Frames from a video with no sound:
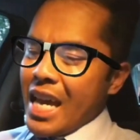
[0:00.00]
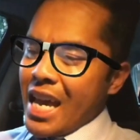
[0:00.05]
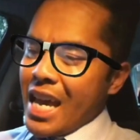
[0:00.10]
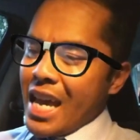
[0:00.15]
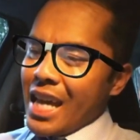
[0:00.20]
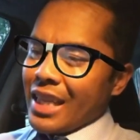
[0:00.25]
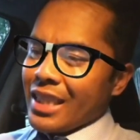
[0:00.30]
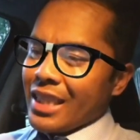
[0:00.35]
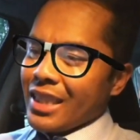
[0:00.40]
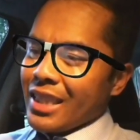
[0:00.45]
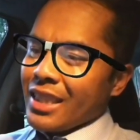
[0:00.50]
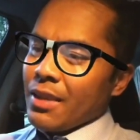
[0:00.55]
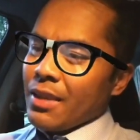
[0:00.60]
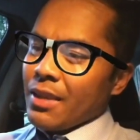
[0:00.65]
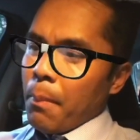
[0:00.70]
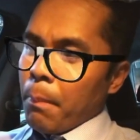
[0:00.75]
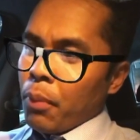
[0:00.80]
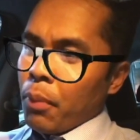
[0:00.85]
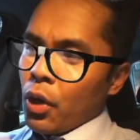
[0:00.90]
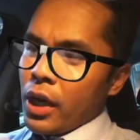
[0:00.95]
It's
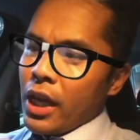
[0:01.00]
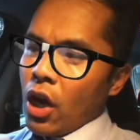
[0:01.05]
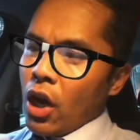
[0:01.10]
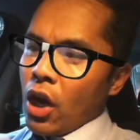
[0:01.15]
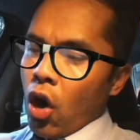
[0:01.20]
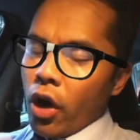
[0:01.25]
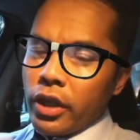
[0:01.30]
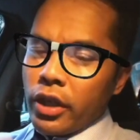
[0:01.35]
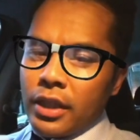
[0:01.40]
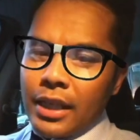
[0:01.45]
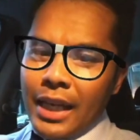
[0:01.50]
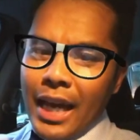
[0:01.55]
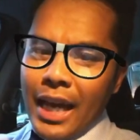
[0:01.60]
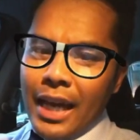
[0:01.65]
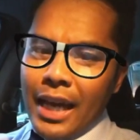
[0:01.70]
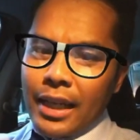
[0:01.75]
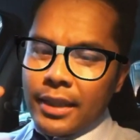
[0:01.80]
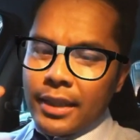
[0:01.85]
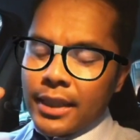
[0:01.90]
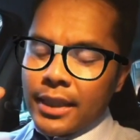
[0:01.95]
pretty hard to
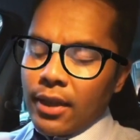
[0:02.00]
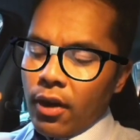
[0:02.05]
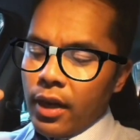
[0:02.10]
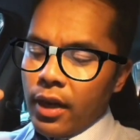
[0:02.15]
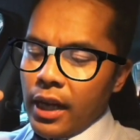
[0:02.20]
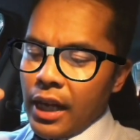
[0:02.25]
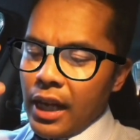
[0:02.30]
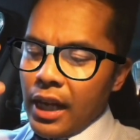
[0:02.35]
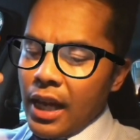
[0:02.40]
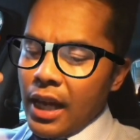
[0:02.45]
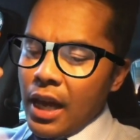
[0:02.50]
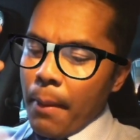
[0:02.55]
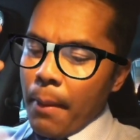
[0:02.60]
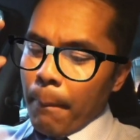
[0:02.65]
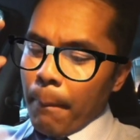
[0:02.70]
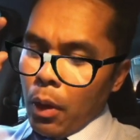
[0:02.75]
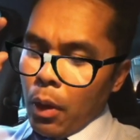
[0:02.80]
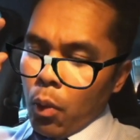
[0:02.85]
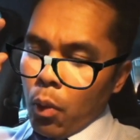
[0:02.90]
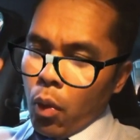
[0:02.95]
get it starting,
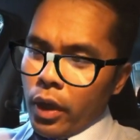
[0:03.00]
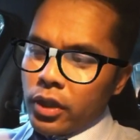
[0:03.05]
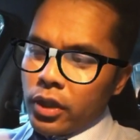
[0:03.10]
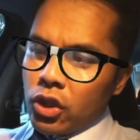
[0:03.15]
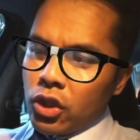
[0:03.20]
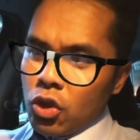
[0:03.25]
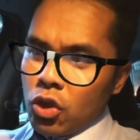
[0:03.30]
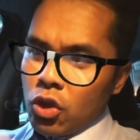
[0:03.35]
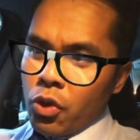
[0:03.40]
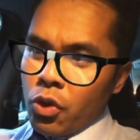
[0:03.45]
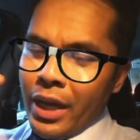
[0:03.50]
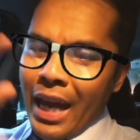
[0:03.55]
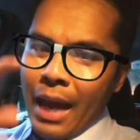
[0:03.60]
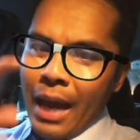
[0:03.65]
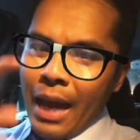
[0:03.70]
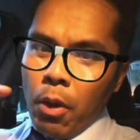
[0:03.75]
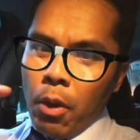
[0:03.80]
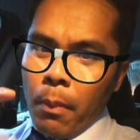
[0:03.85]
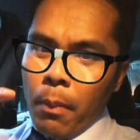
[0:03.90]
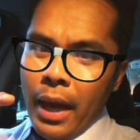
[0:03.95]
but once you get
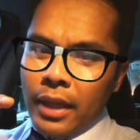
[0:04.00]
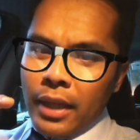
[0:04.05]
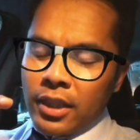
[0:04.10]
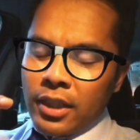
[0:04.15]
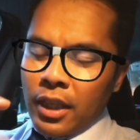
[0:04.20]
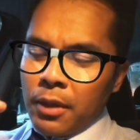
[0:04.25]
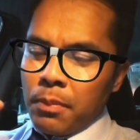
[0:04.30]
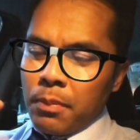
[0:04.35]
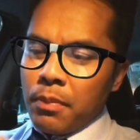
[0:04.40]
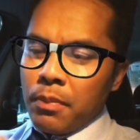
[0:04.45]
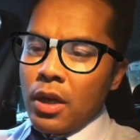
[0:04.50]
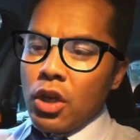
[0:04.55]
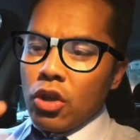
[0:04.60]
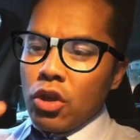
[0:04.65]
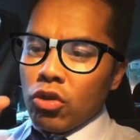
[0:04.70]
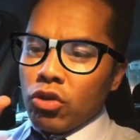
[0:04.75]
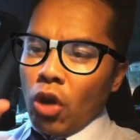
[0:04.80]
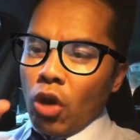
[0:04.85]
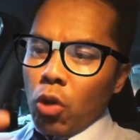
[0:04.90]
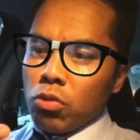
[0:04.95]
momentum,
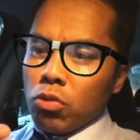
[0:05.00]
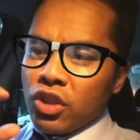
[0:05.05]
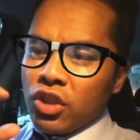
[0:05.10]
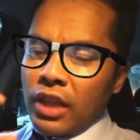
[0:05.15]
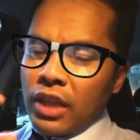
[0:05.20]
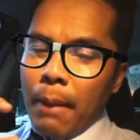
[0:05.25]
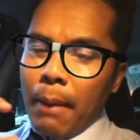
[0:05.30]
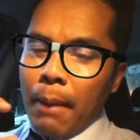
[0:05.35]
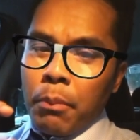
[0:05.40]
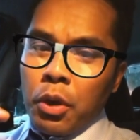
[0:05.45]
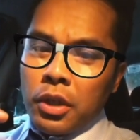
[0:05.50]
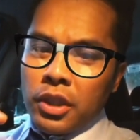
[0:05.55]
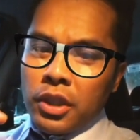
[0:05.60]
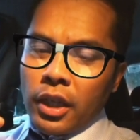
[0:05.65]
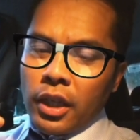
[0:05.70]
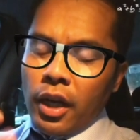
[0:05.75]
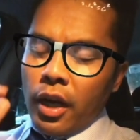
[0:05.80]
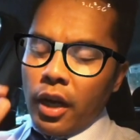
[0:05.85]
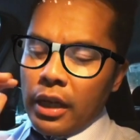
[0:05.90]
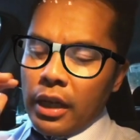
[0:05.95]
don't stop
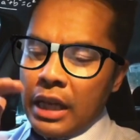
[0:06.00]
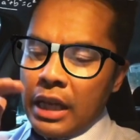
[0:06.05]
pushing on it.